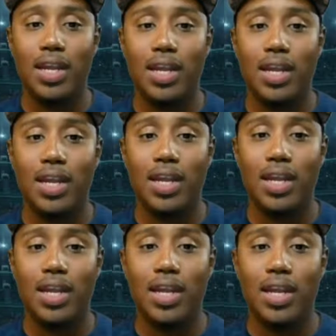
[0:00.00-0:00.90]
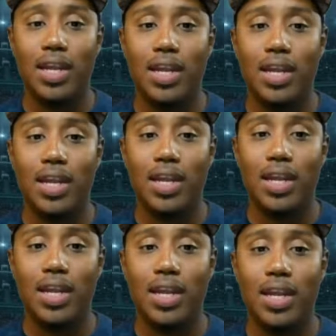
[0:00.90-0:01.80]
38-3
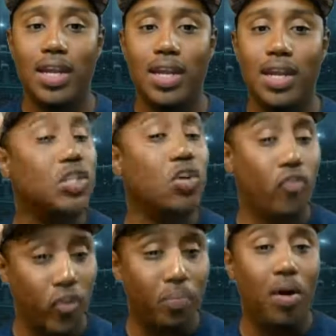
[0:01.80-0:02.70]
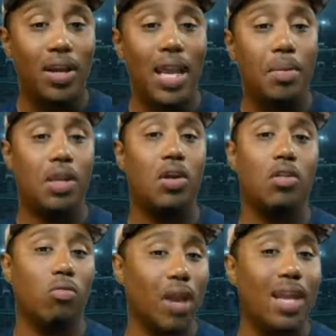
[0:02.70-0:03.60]
in a national football game, and you're the
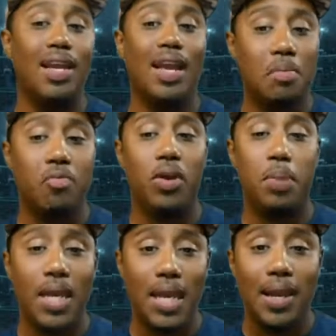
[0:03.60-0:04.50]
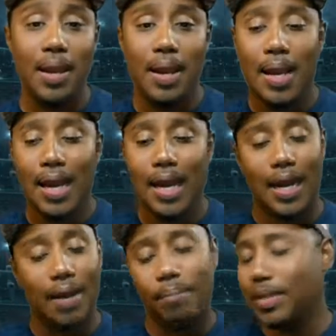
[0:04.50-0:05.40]
reigning MVP.
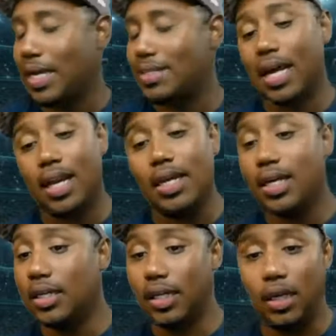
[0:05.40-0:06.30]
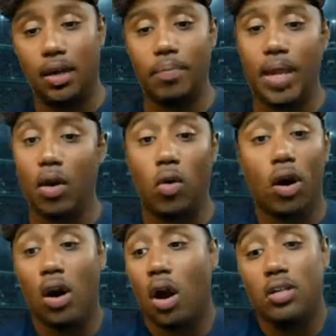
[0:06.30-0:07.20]
That's not a good look. Or
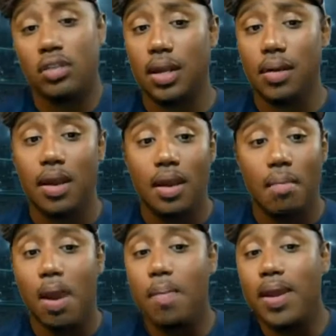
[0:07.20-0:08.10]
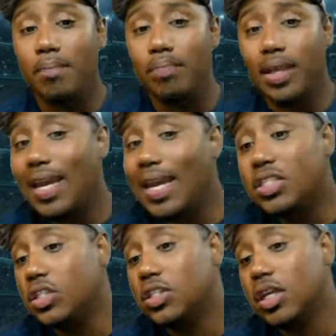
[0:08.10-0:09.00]
honestly, maybe he's
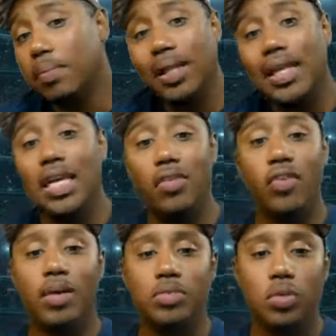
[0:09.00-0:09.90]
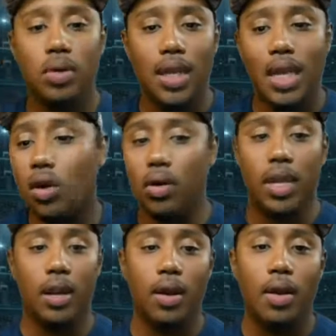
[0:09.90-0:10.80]
just completely given up too, and he don't
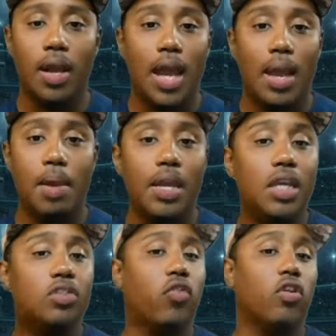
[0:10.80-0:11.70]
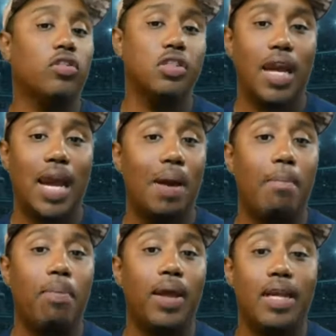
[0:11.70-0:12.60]
care. And maybe he's forcing their hand by
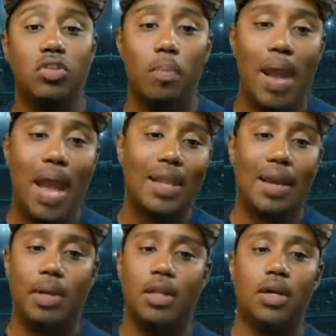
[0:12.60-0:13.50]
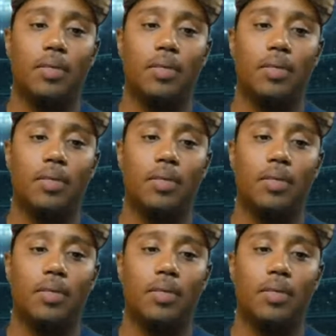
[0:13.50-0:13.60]
playing so badly. I mean, look,